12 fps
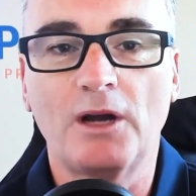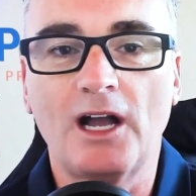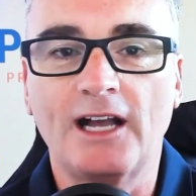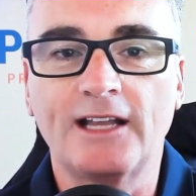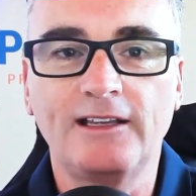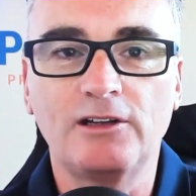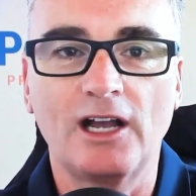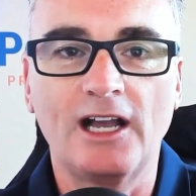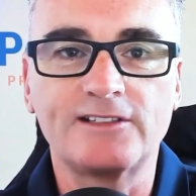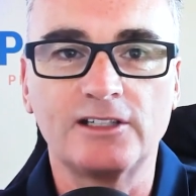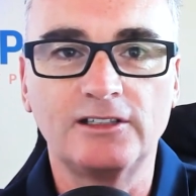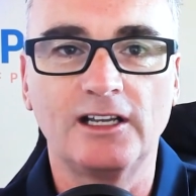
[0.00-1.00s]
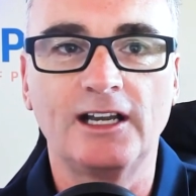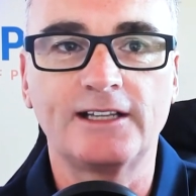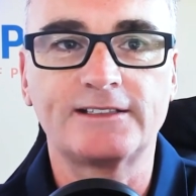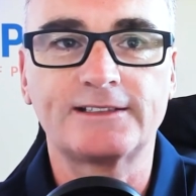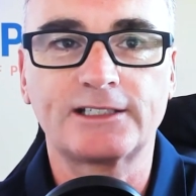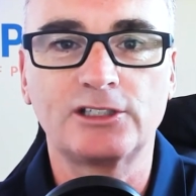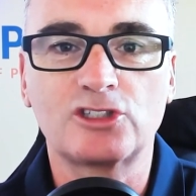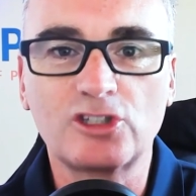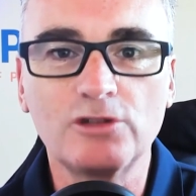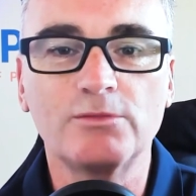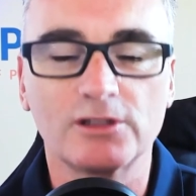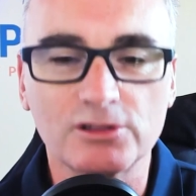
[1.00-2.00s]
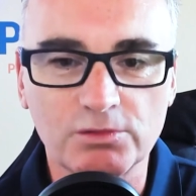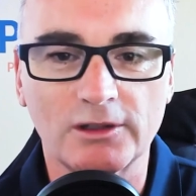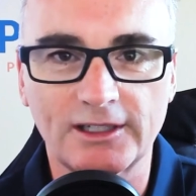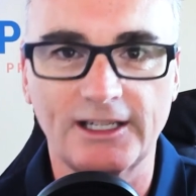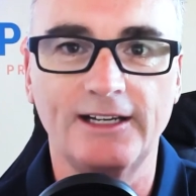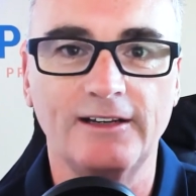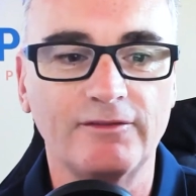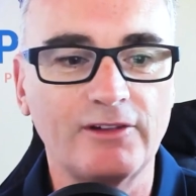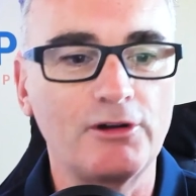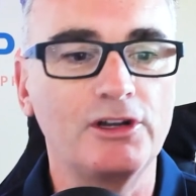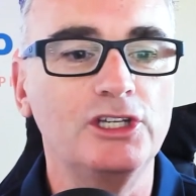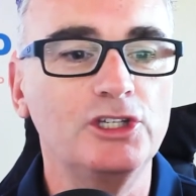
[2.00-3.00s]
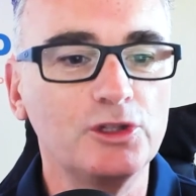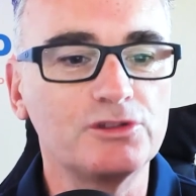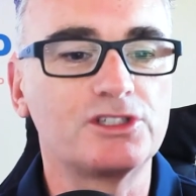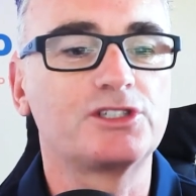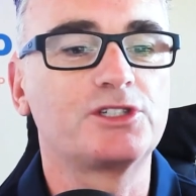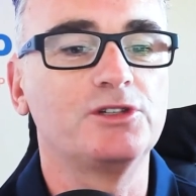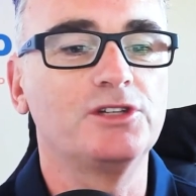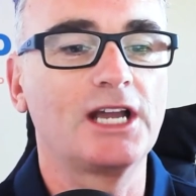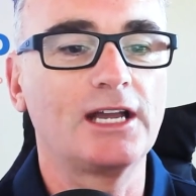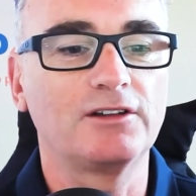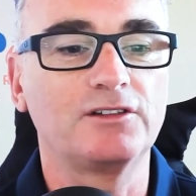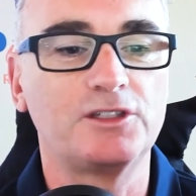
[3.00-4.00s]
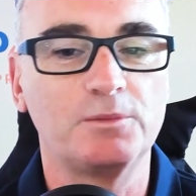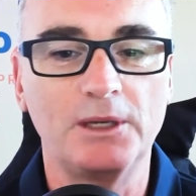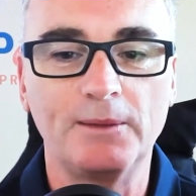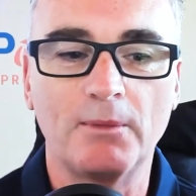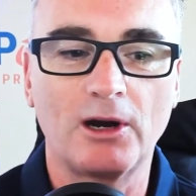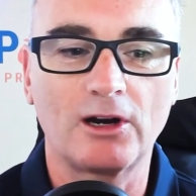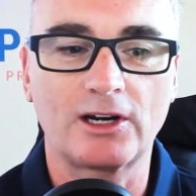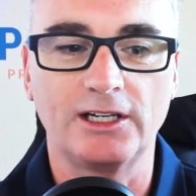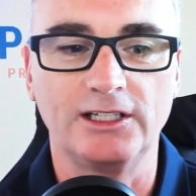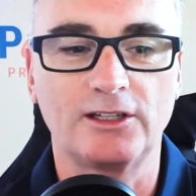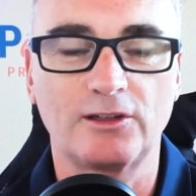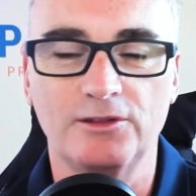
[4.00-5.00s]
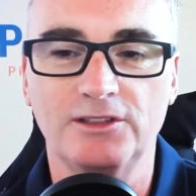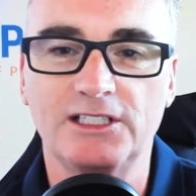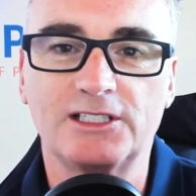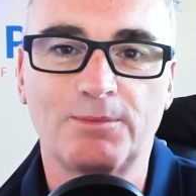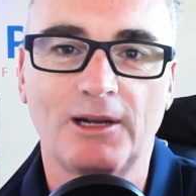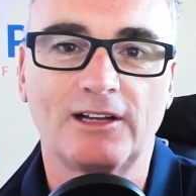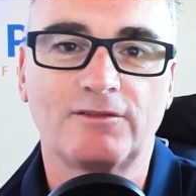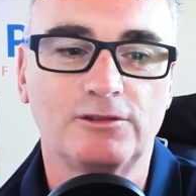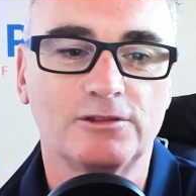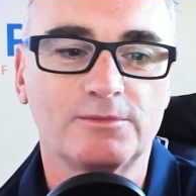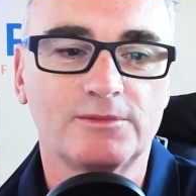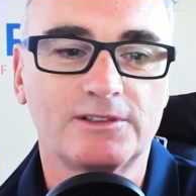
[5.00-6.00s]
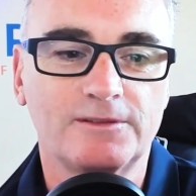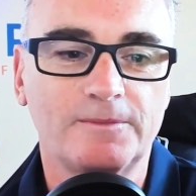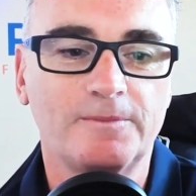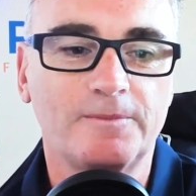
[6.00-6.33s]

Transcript: I think as an as consumers, we're getting very used to now to being marketed through these platforms.